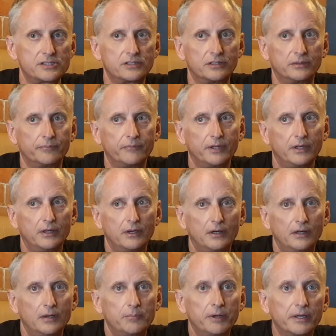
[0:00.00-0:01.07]
So
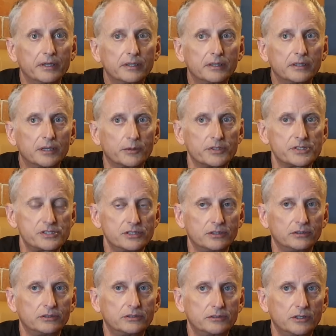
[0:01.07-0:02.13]
but there was
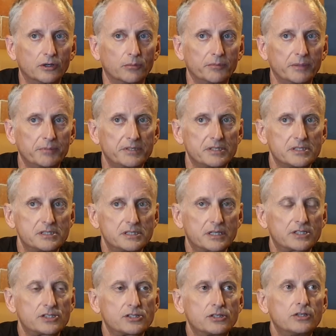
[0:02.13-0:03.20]
still, you know, maybe
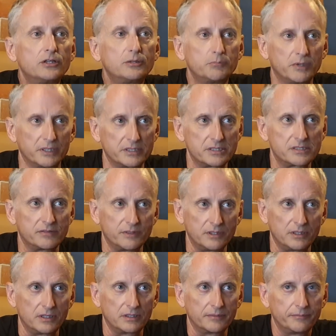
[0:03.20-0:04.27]
six good months of the
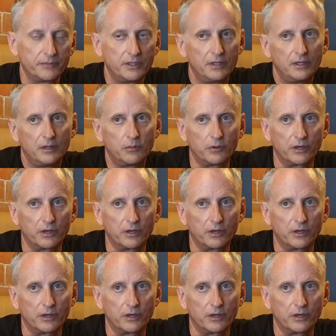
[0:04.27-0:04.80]
year mm.